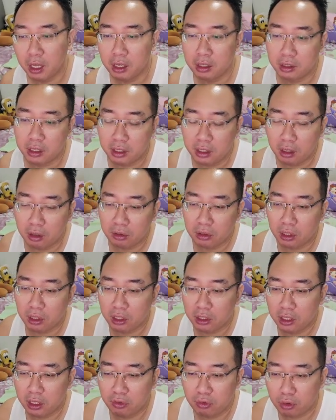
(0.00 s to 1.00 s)
The other
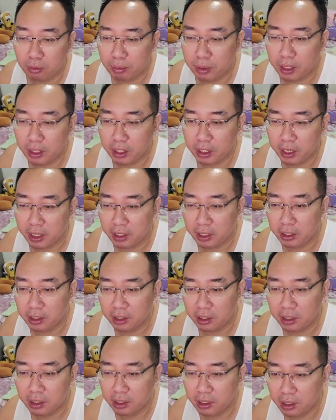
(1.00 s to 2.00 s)
alternative would be
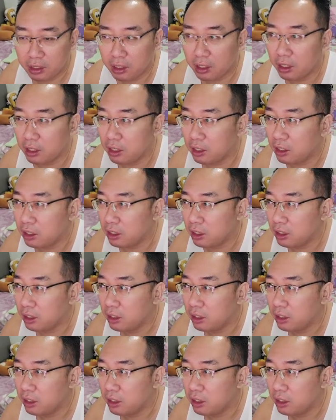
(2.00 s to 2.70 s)
another